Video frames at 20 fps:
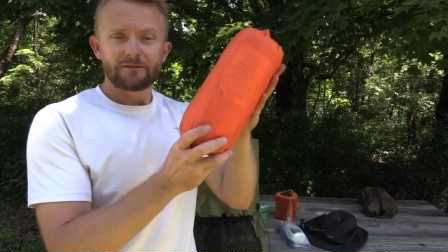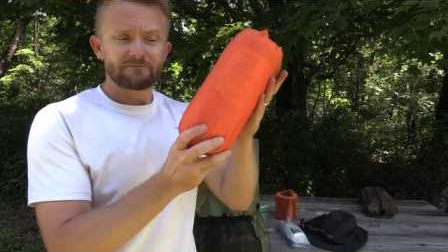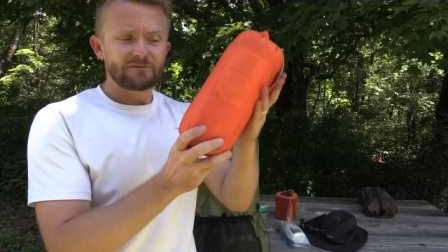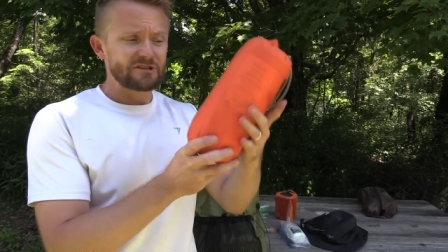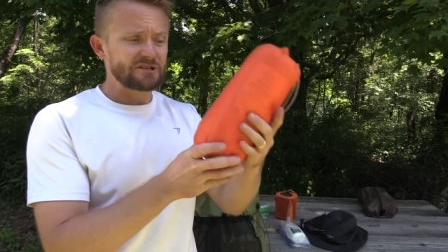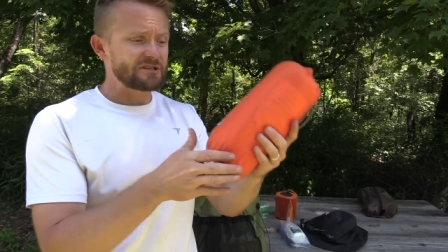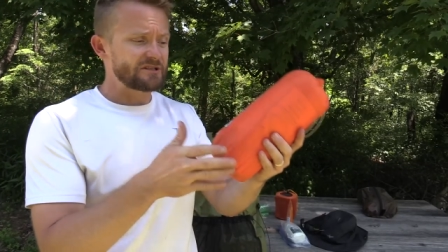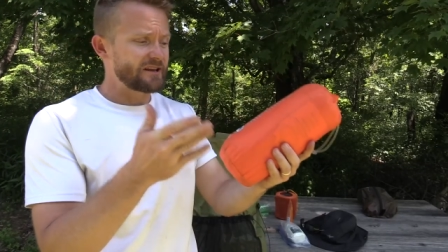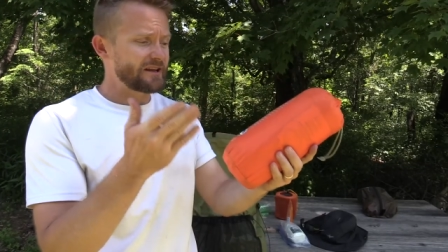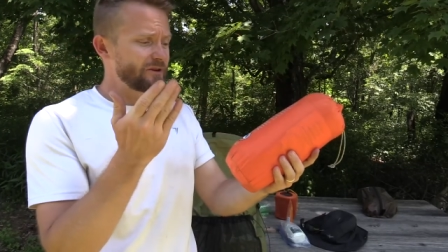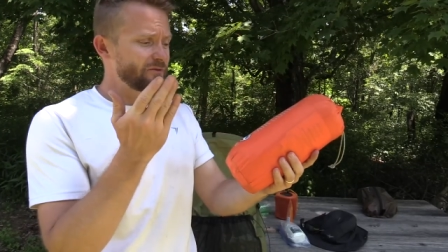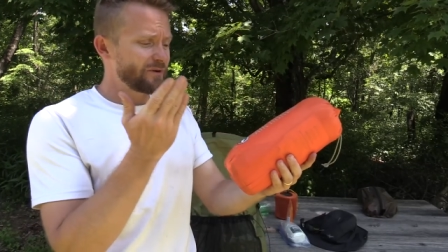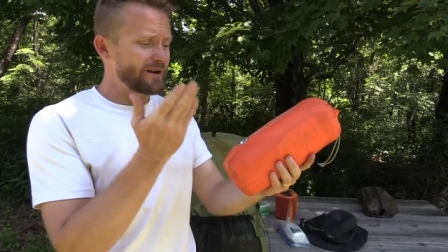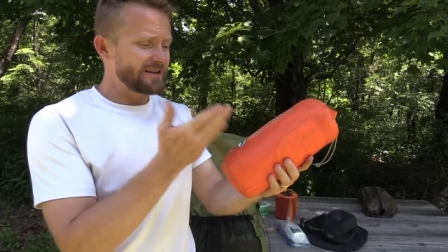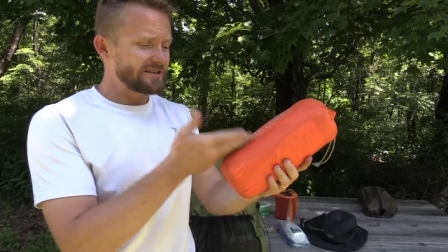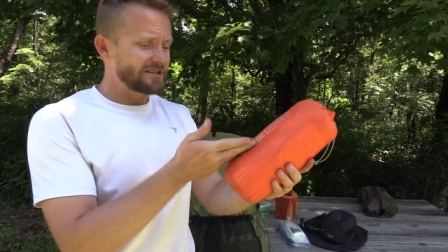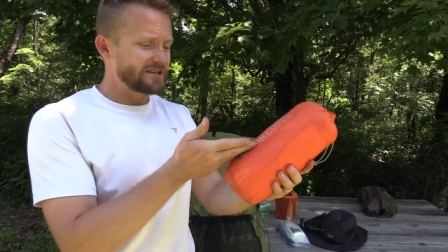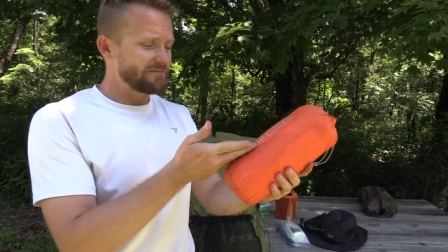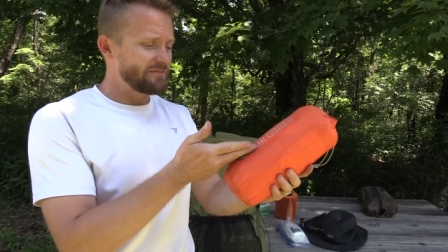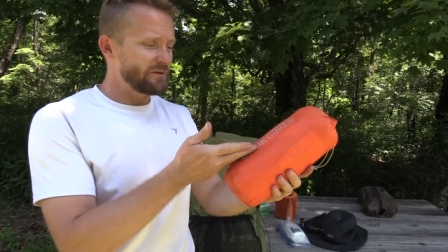This is a
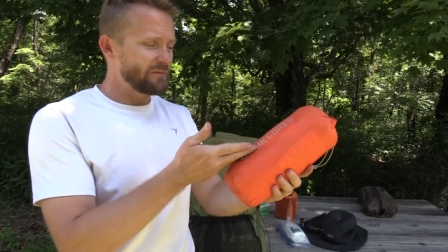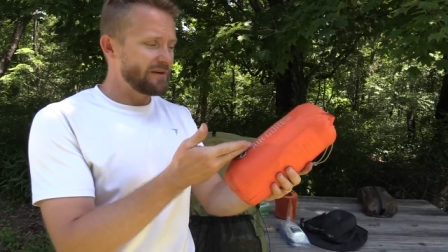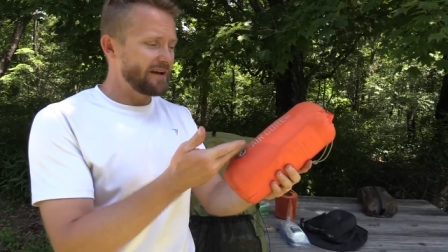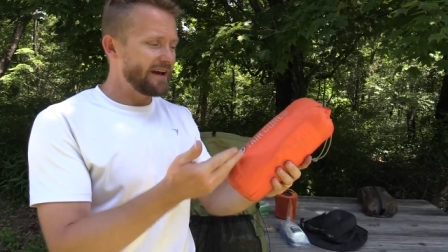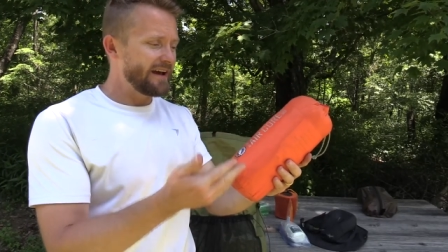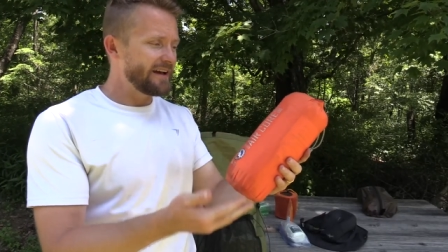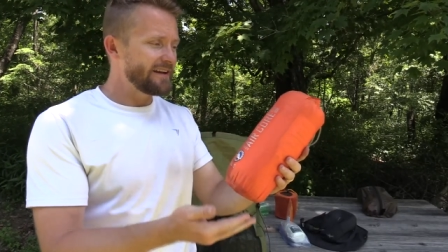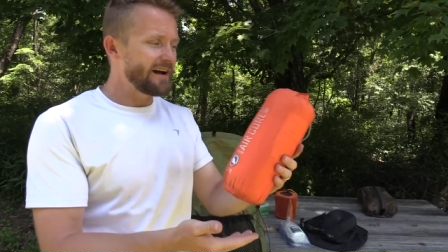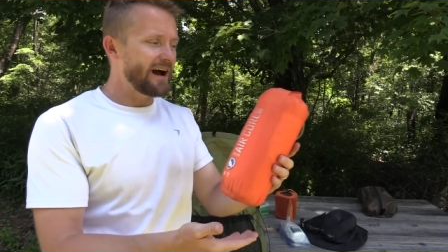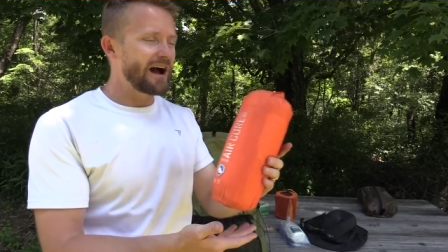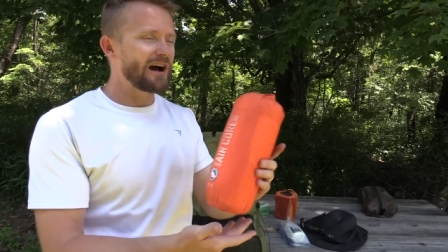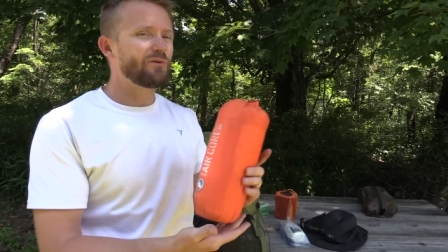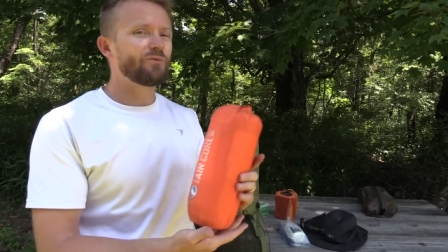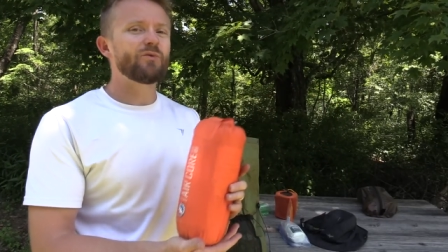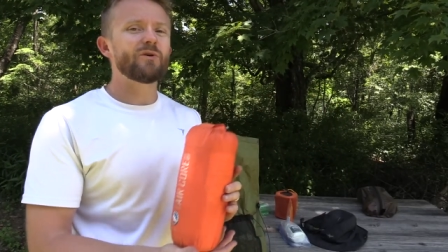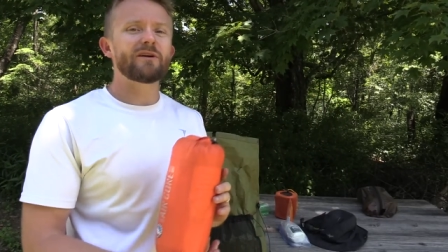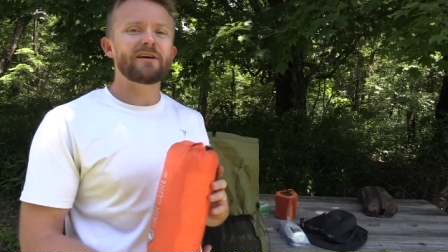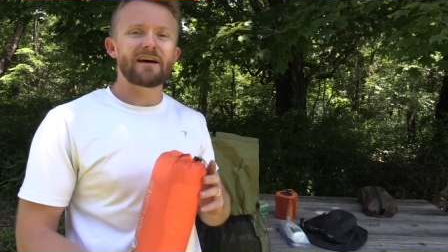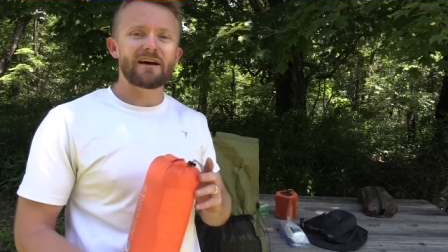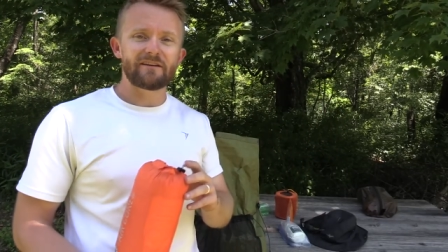great sleeping pad. I
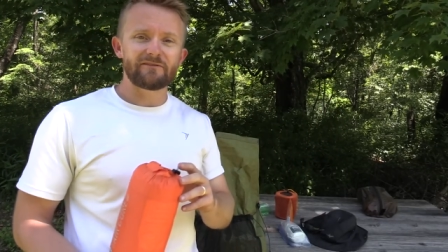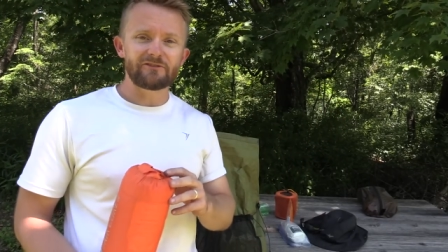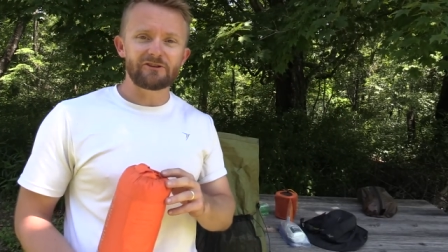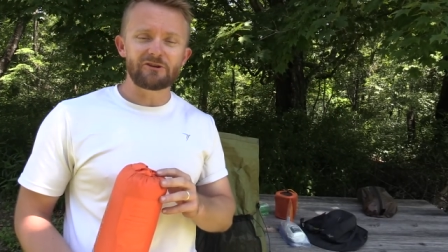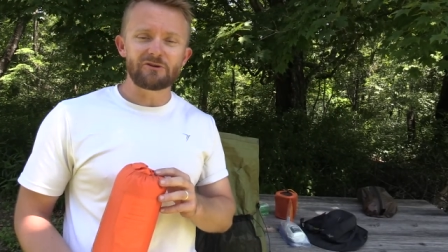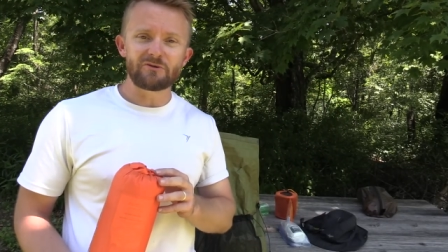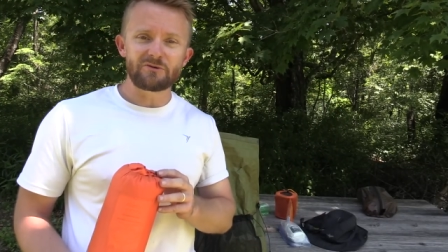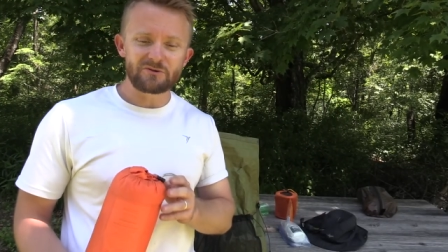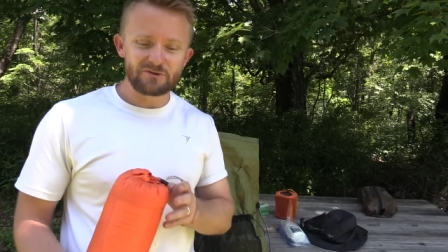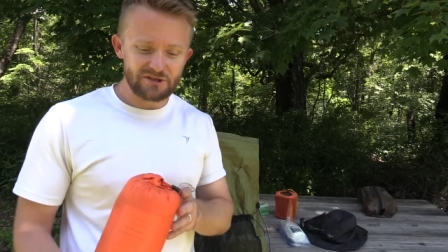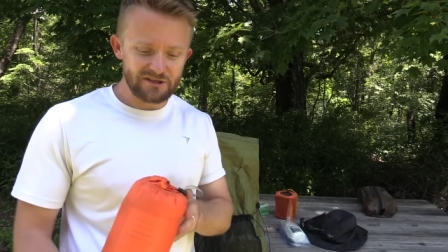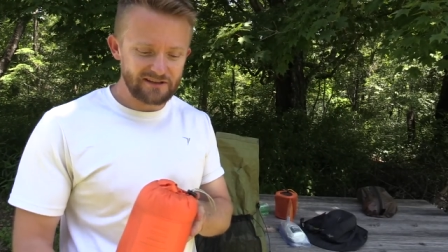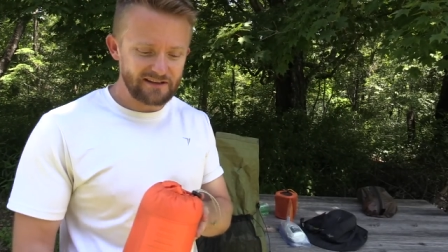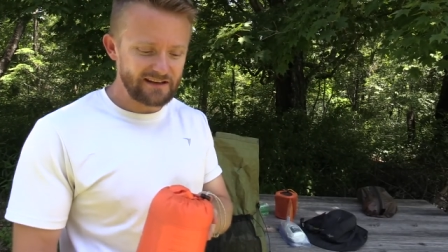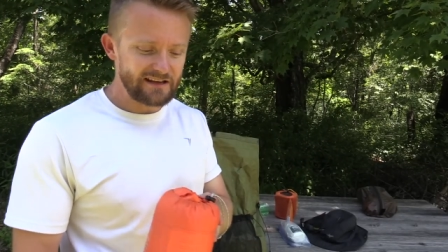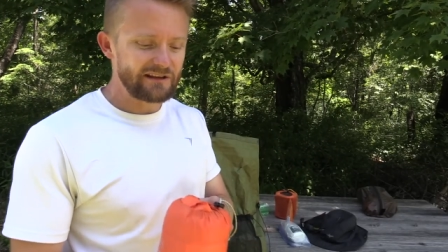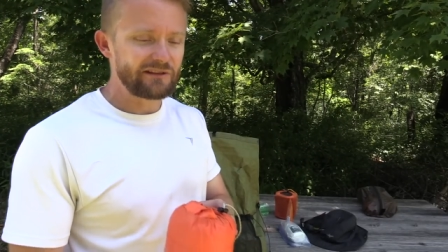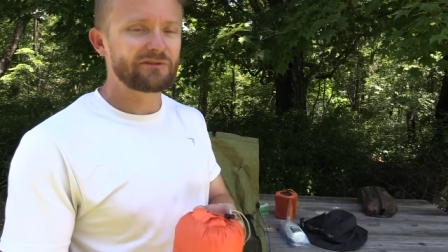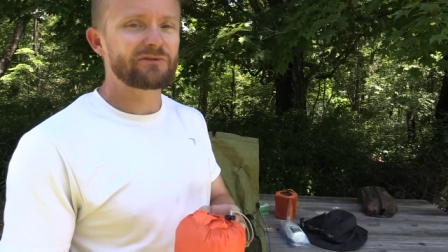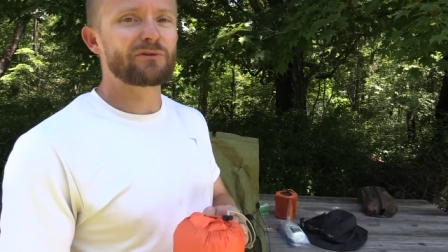would have used
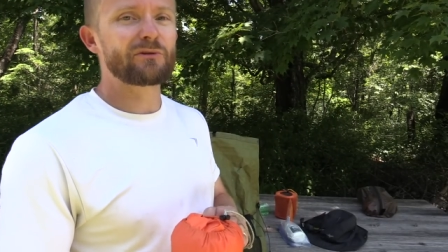the